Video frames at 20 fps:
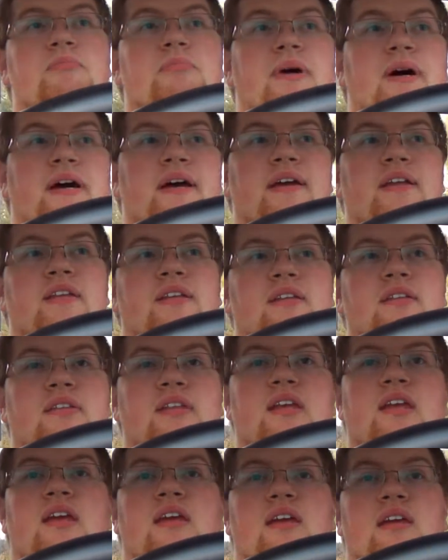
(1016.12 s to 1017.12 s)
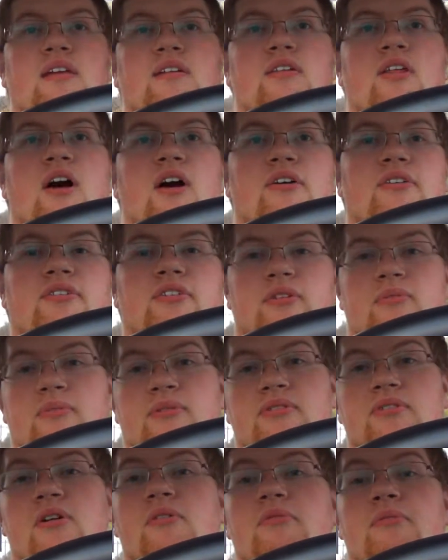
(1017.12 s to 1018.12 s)
but the long-term
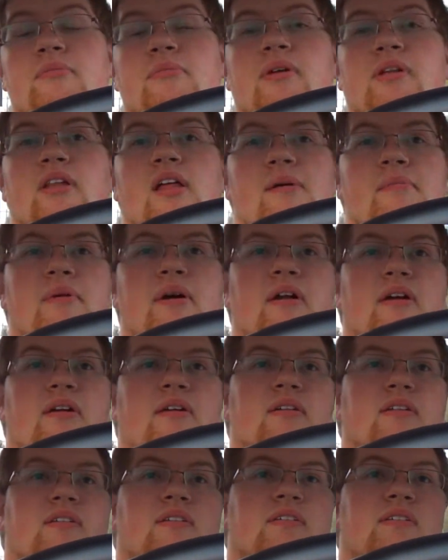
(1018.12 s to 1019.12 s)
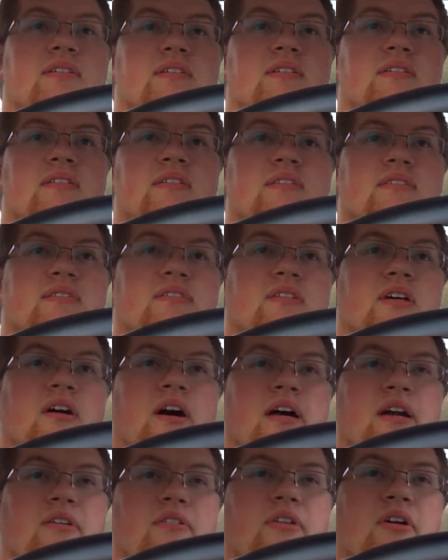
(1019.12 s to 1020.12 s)
result will be a lot better. So
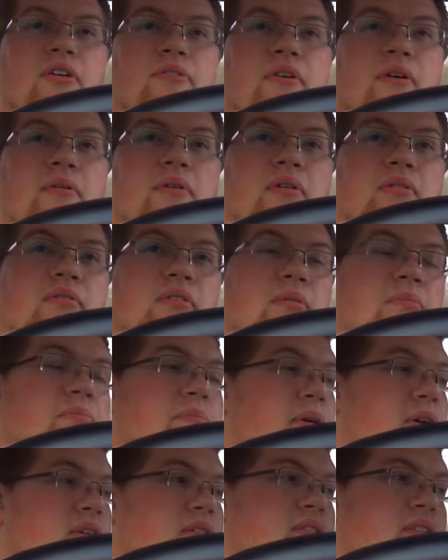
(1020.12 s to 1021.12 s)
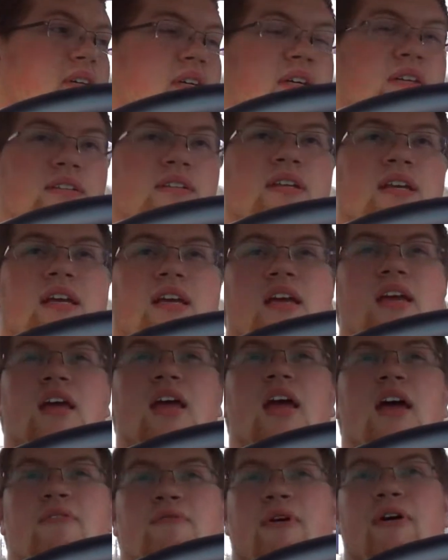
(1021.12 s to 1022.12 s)
I don't know if I want to rebuild it.
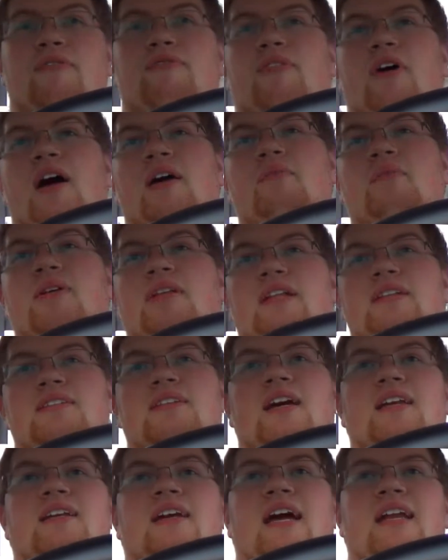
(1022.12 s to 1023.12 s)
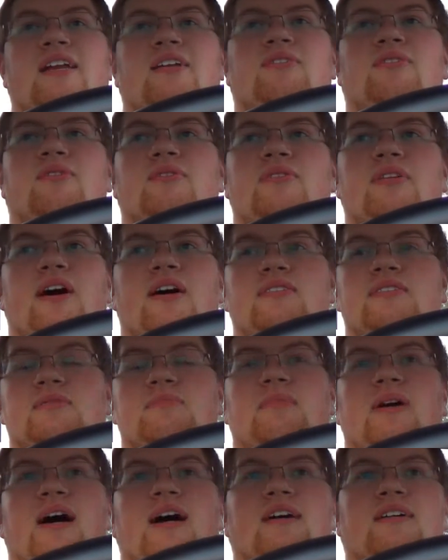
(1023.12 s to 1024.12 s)
If I find one that's got
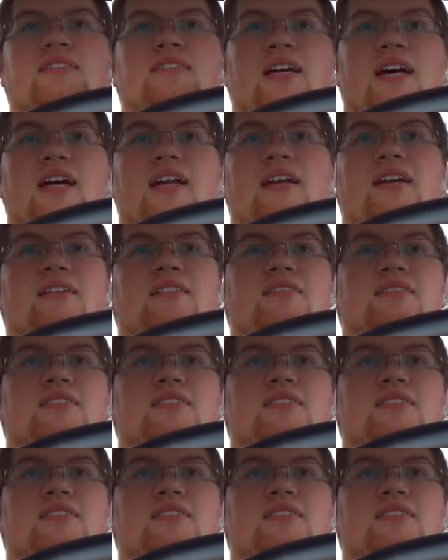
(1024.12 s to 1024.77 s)
92,000 miles on it,